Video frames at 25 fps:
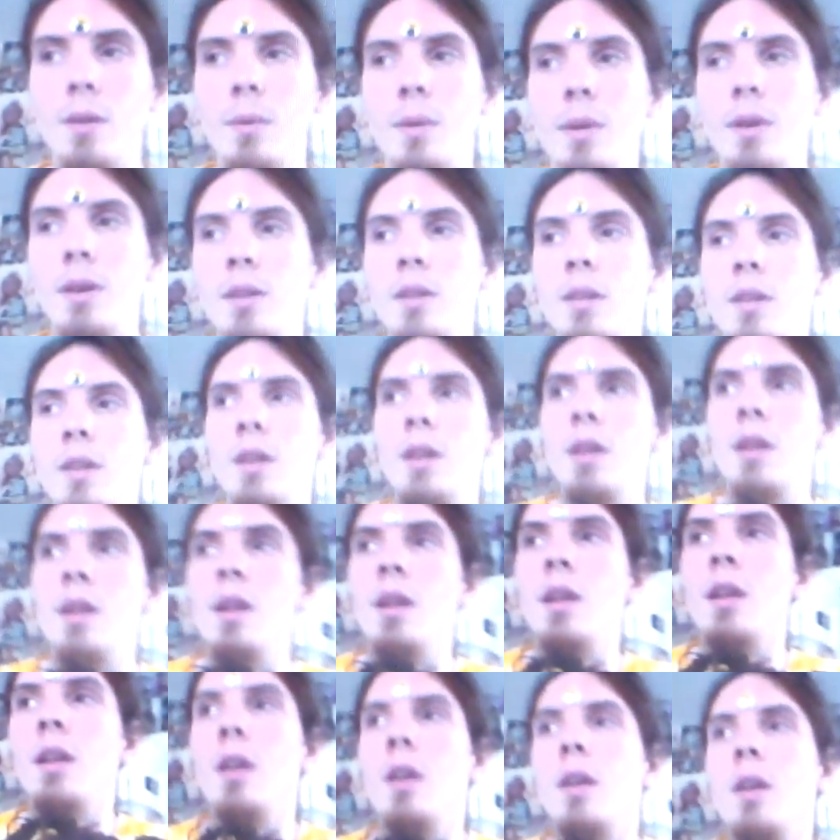well,
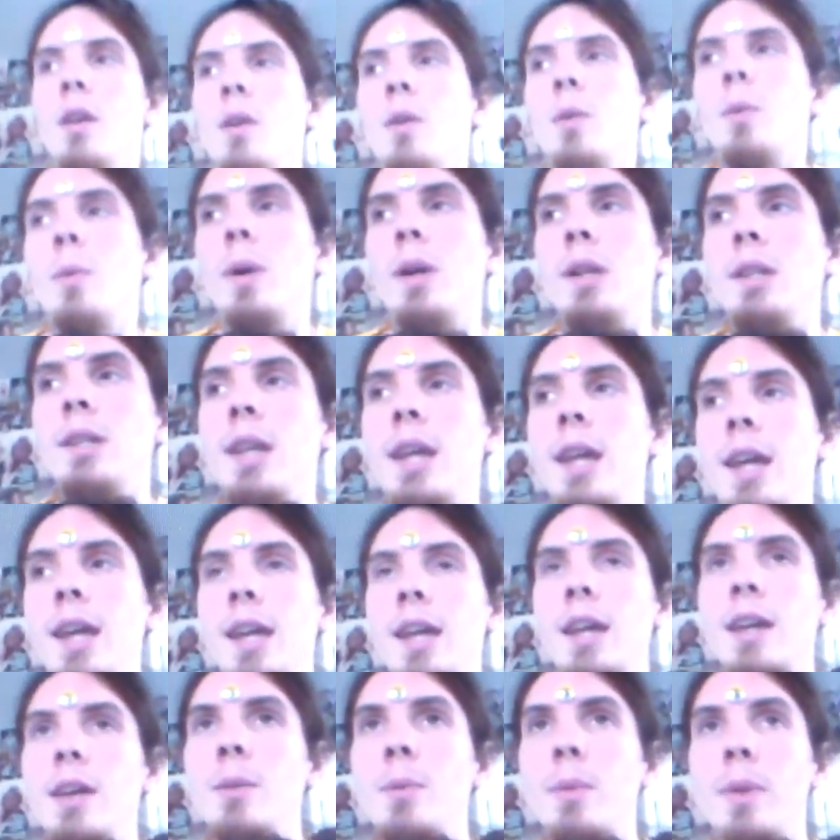one
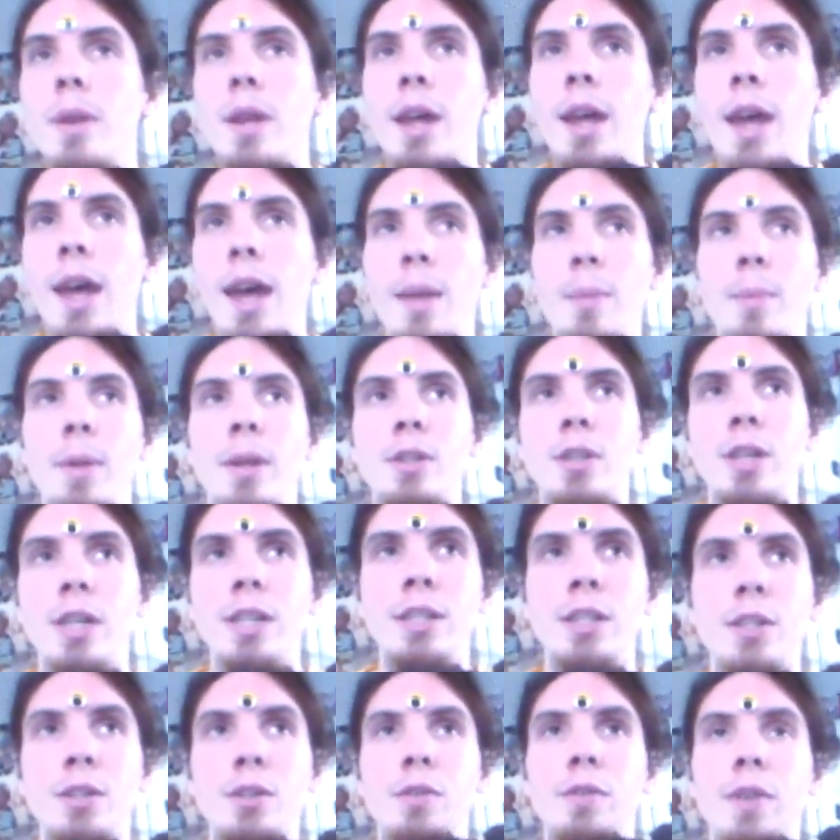day when I had my
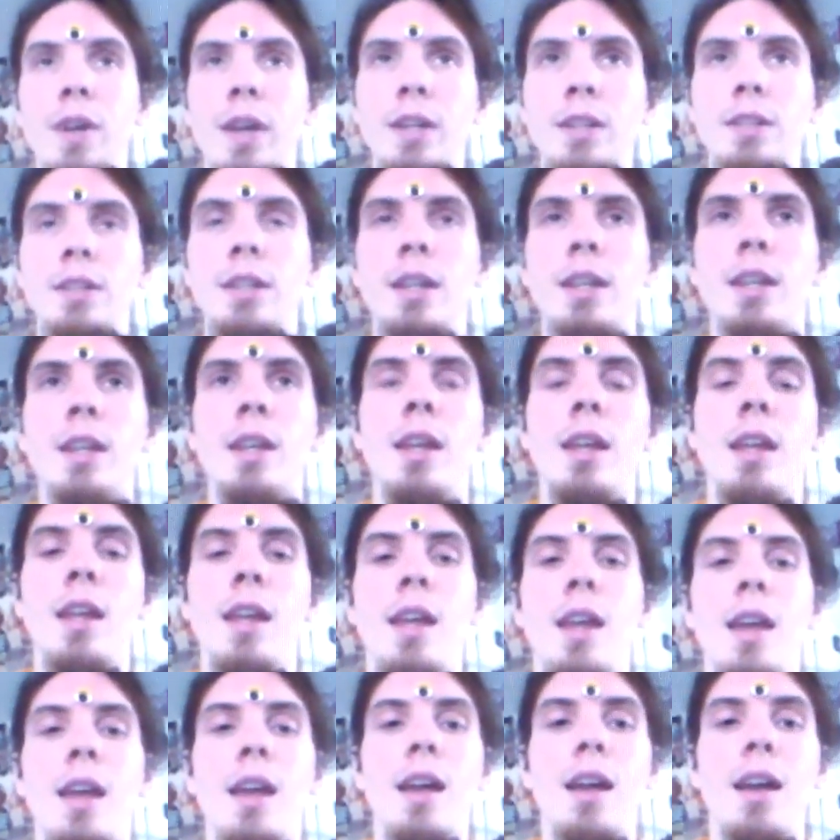tricycle finally,
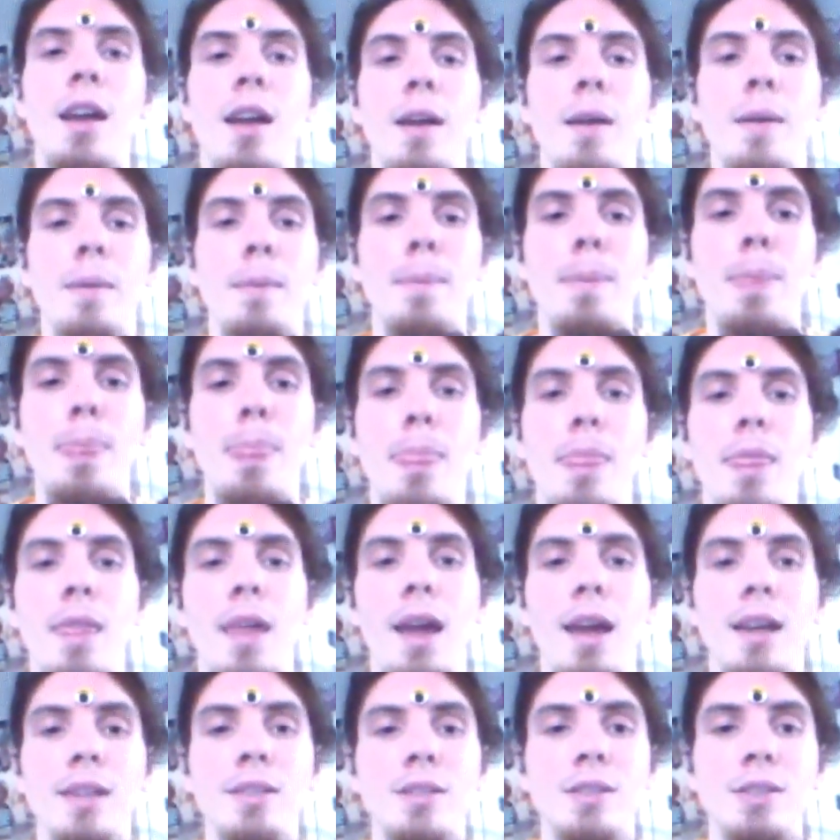
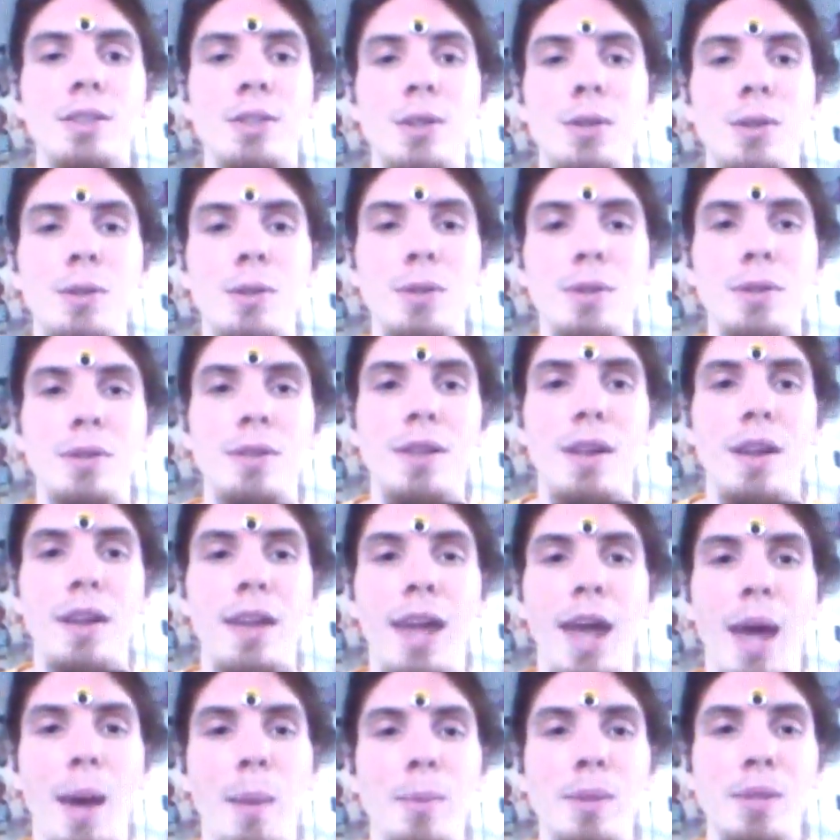I stole a
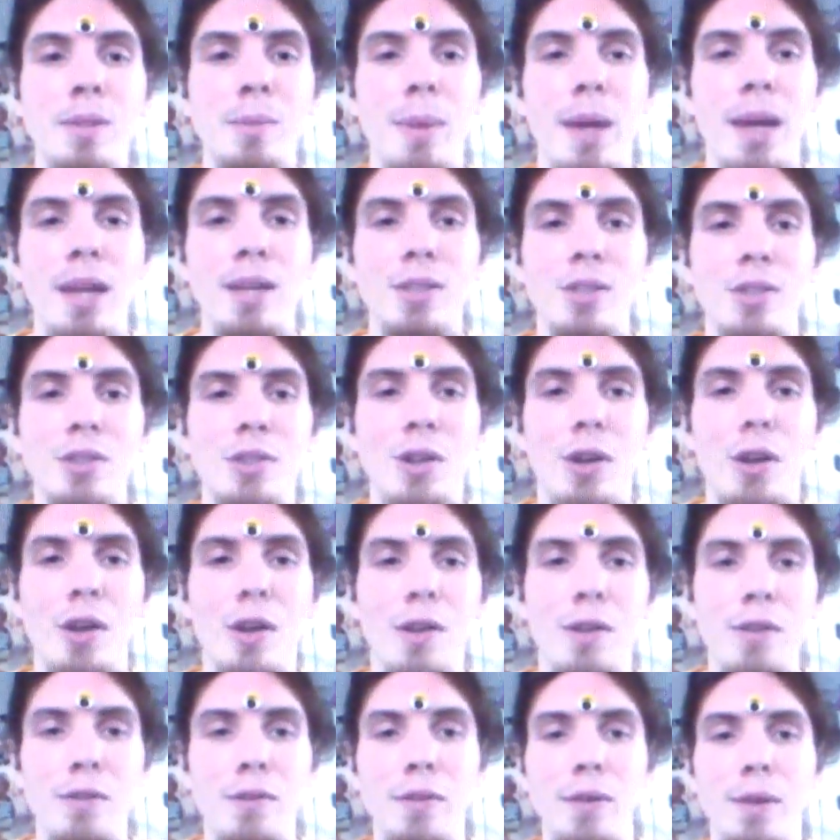Cabbage Patch
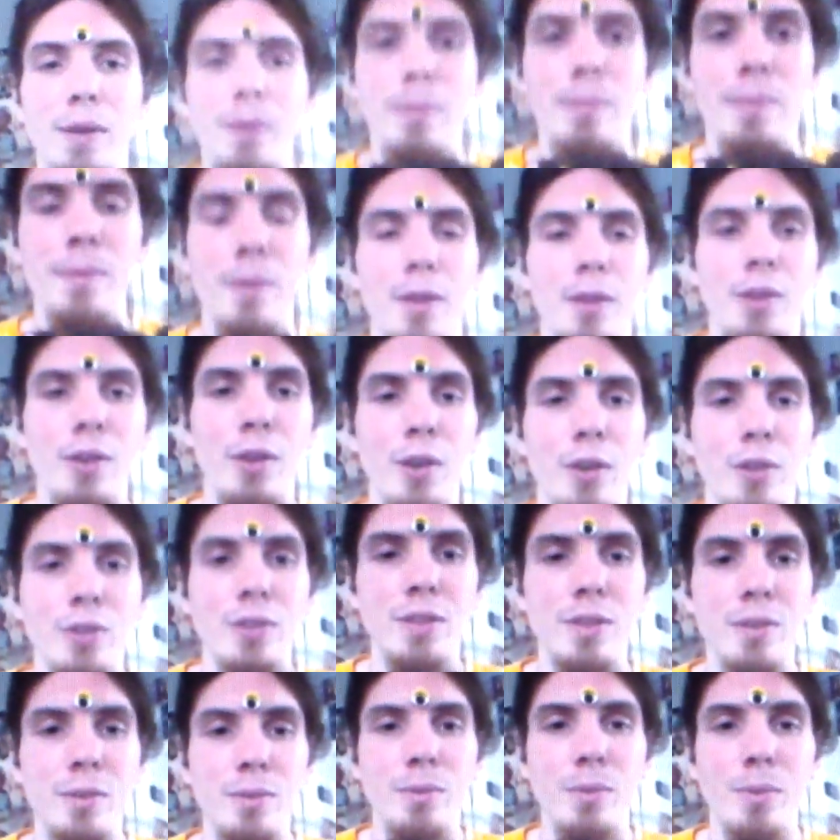doll from the
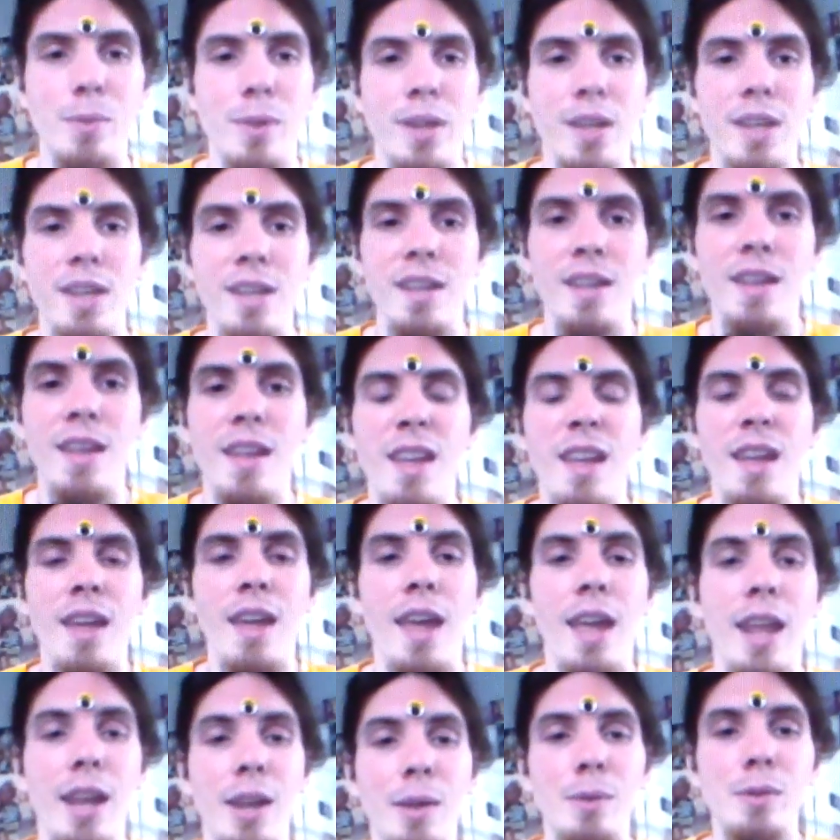nursery,
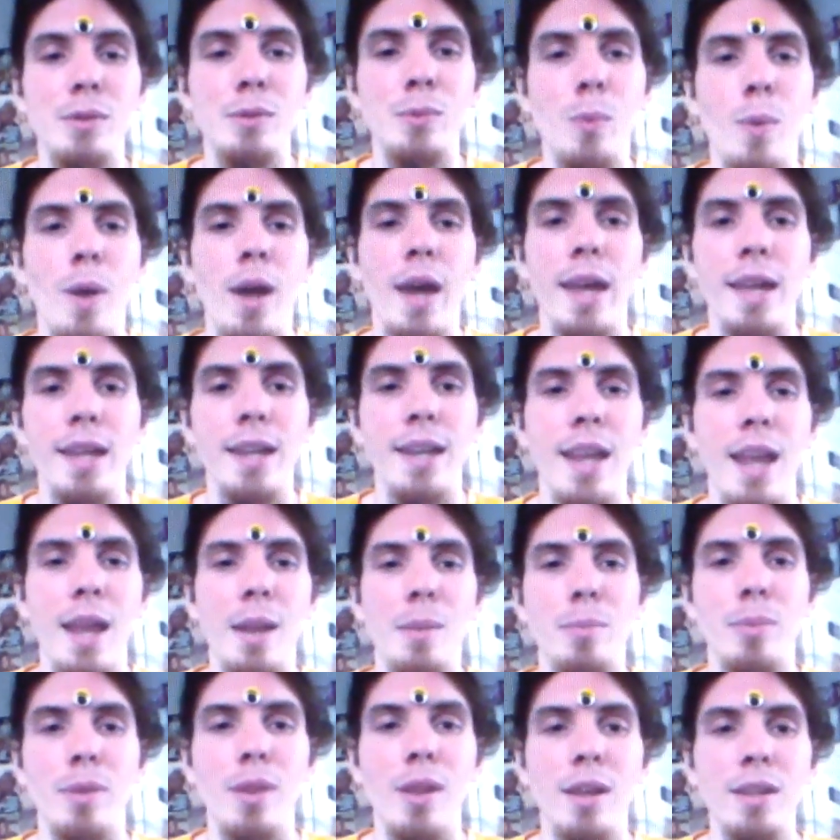and it was white and
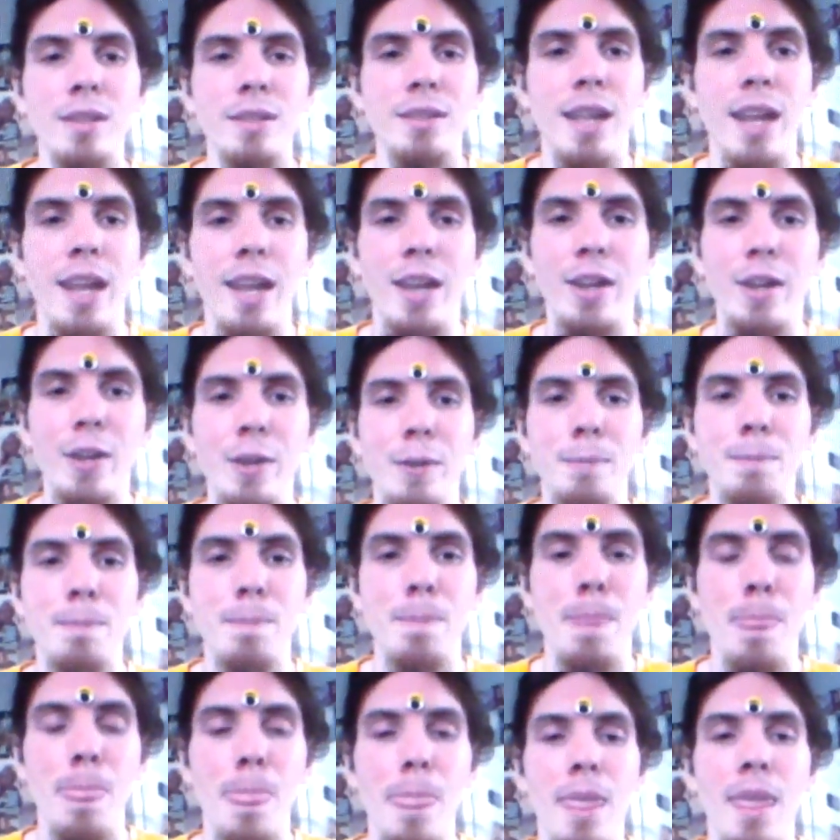had blonde hair,
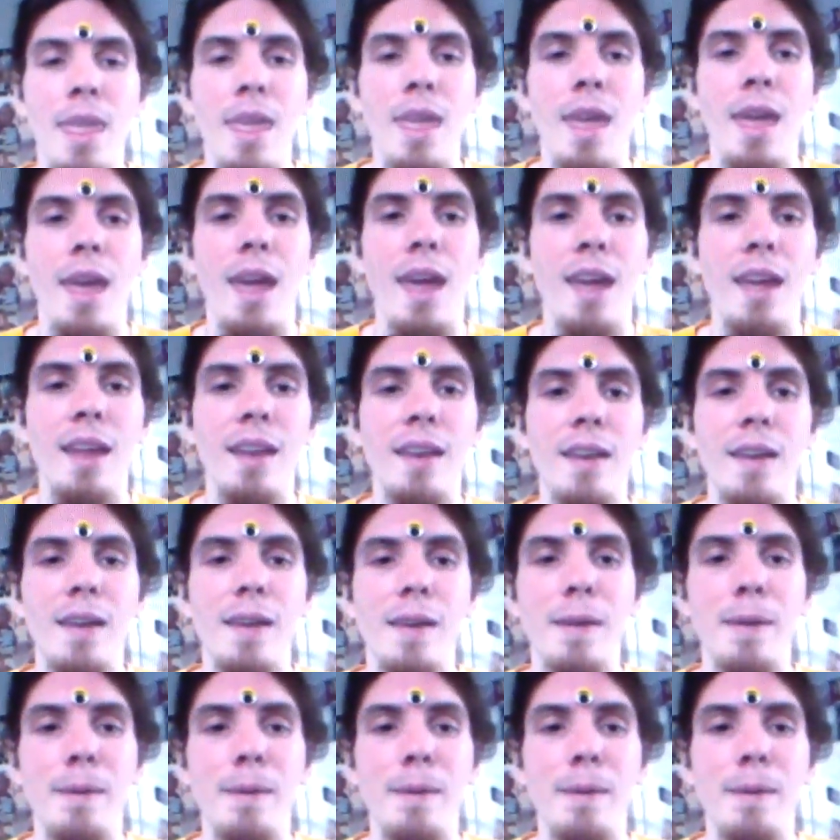and